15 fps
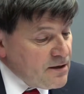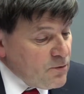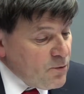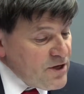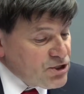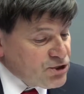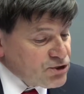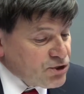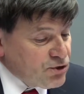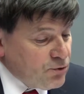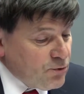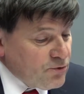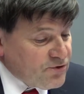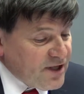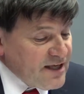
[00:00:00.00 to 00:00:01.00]
"We should
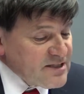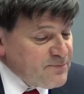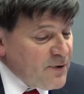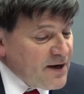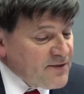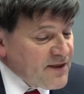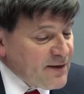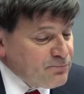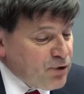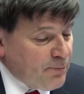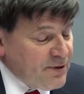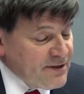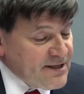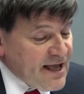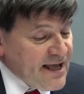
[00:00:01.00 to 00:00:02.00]
call things by their
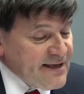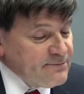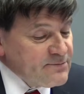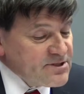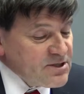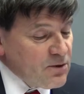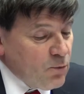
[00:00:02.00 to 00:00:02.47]
proper names.